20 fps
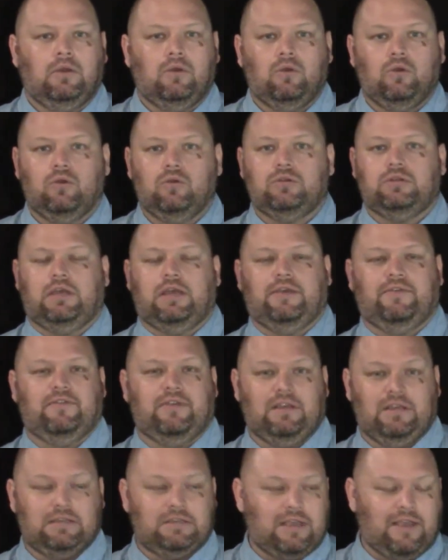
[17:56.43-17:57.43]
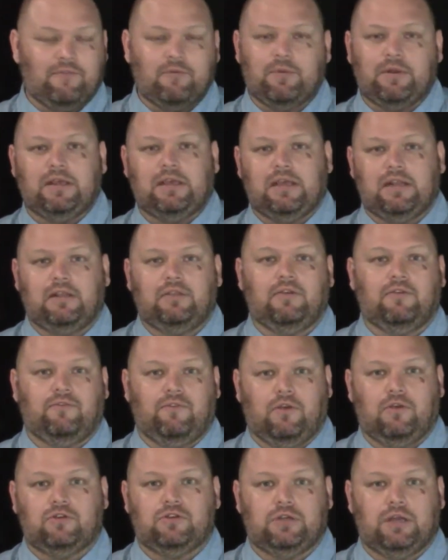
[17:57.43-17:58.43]
is everybody getting their
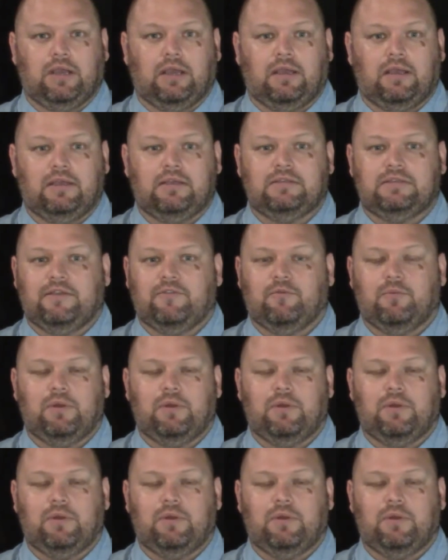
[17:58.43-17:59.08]
fair shake. Is